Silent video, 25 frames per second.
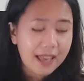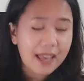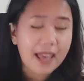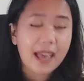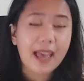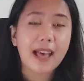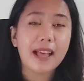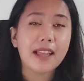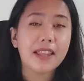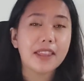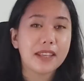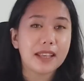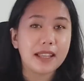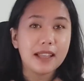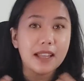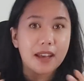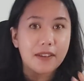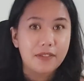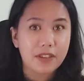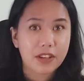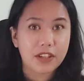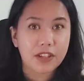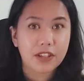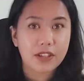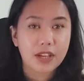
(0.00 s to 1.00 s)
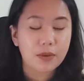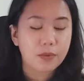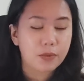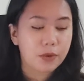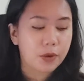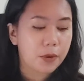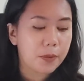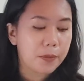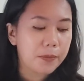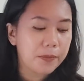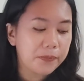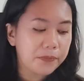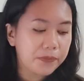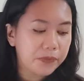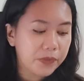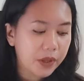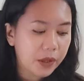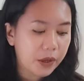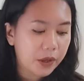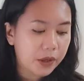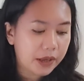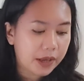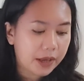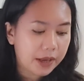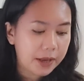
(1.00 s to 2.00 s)
A healthy love in general.
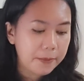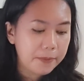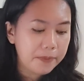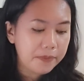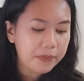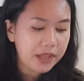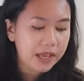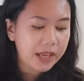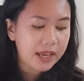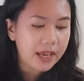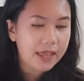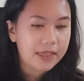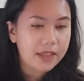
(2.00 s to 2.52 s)
Okay.